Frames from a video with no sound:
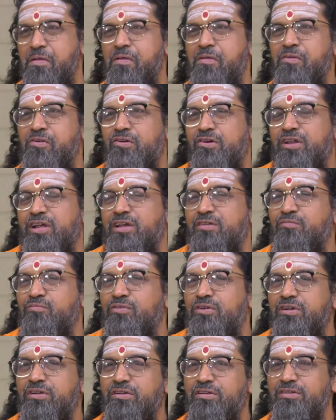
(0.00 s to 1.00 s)
Or I
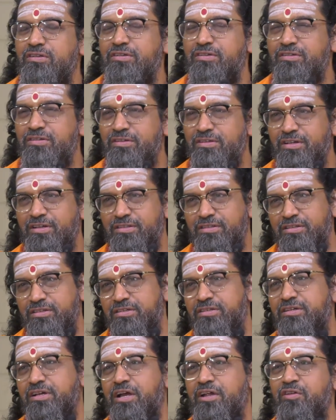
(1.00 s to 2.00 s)
want
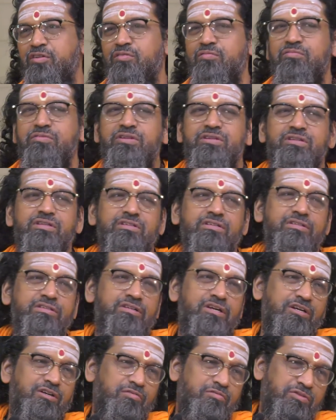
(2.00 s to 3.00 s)
this kind of teacher I
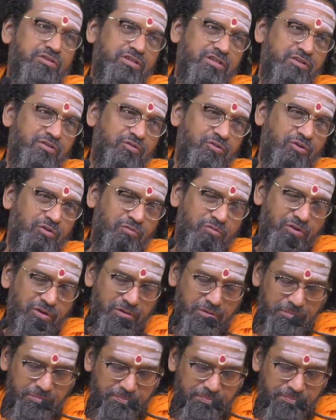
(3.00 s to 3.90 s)
don't want.